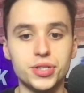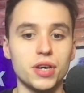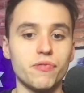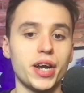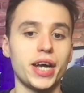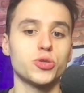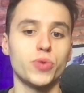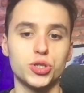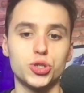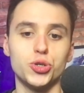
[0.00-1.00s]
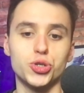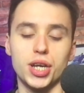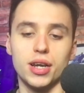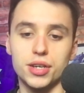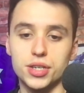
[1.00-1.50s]
a financial institution
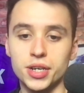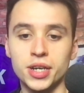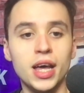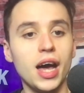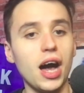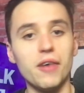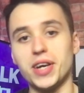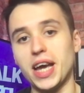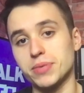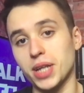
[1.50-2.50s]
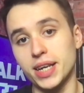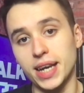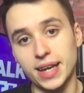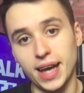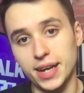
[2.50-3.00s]
in London. Other names like
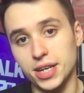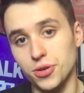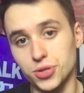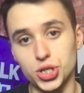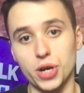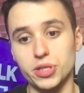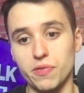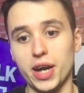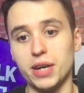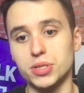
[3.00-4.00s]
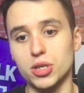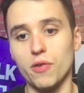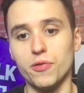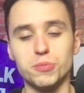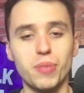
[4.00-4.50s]
Nick Candy, who's a Chelsea fan
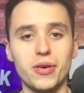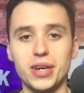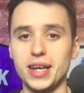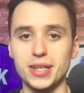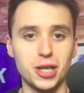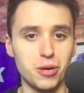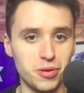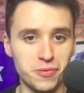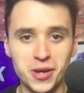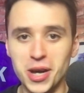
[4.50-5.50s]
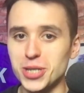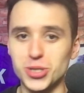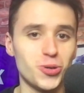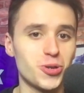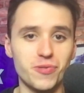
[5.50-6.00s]
himself, who's apparently linked up with
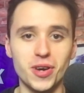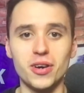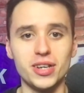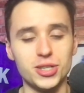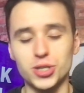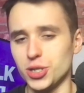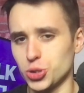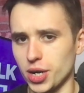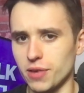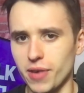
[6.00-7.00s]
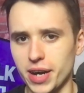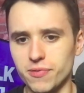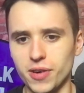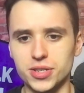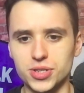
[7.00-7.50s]
Gianluca Vialli, is trying to find
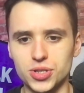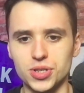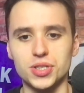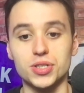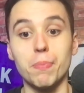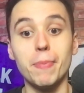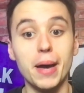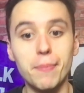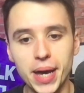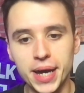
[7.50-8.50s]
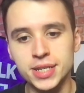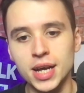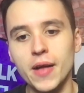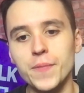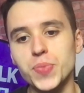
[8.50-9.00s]
funds to submit a bid.
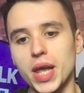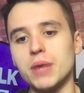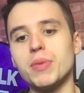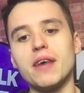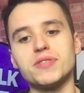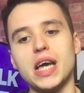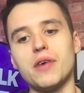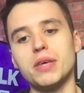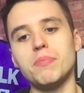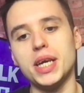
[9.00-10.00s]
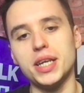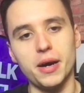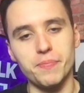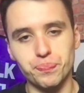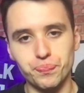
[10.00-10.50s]
And then we have Saudi
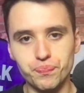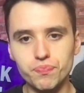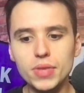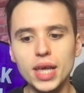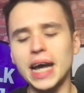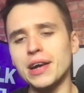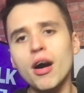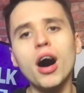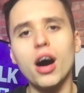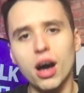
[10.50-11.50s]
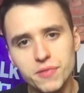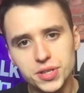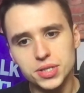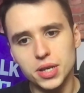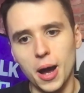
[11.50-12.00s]
media. Now, there are
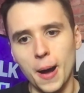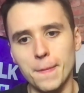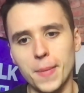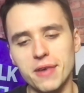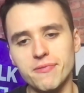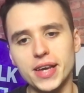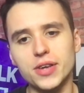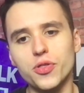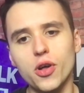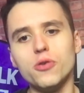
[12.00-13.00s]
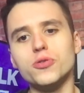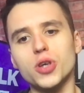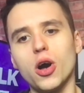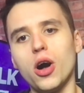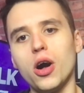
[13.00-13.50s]
others. I think those
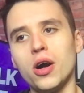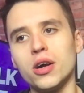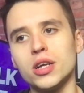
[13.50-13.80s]
are,